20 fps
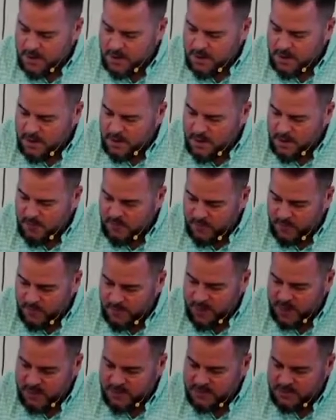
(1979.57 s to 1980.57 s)
a
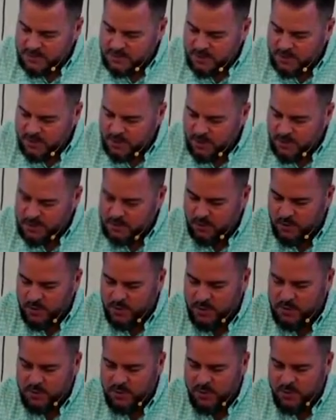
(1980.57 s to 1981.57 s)
phrase the original
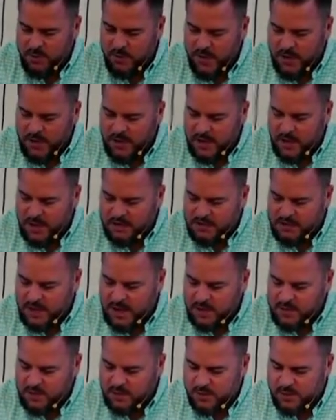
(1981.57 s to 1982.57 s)
readers would have recognized
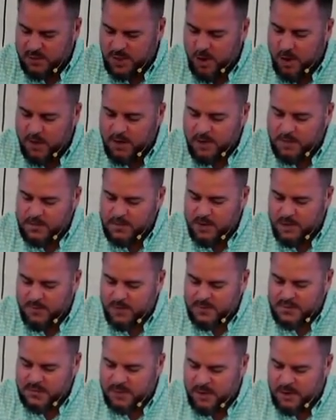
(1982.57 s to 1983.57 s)
naturally. The audience of
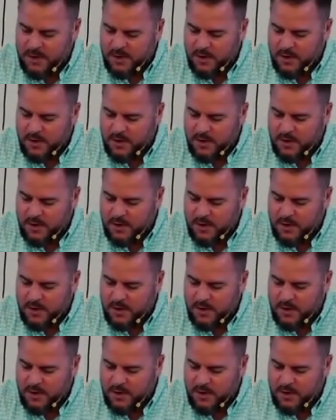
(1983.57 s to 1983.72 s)
this letter